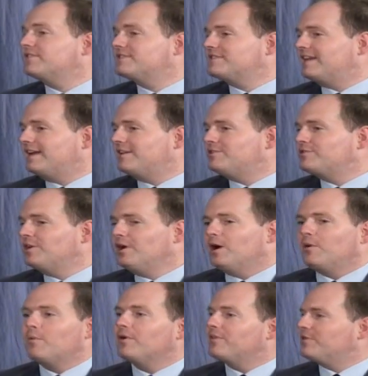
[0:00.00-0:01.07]
the stage
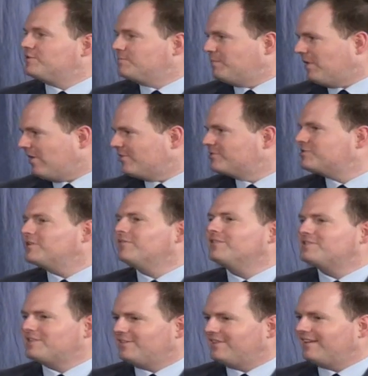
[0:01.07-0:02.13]
where there's bar
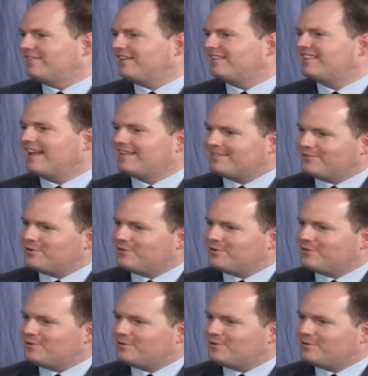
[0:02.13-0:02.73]
service and things like that.